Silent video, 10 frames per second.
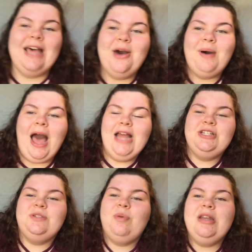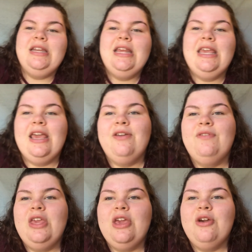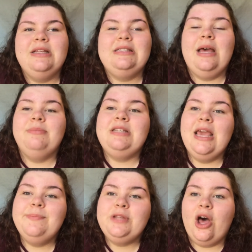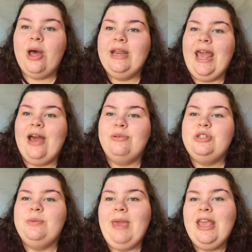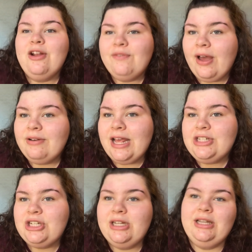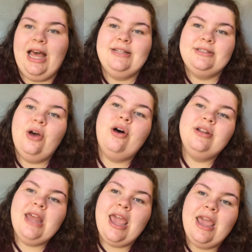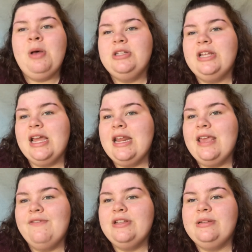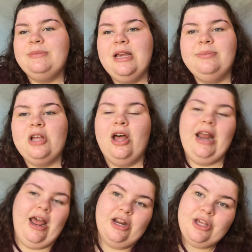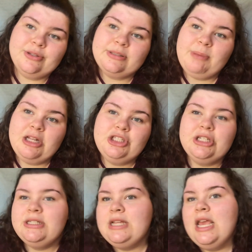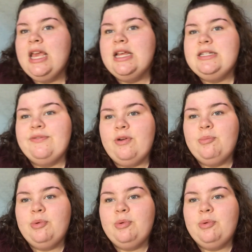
So I just wanted to give you some tips on how to make your foundation last all day. I'm also going to give you some tips on how to use sponges, different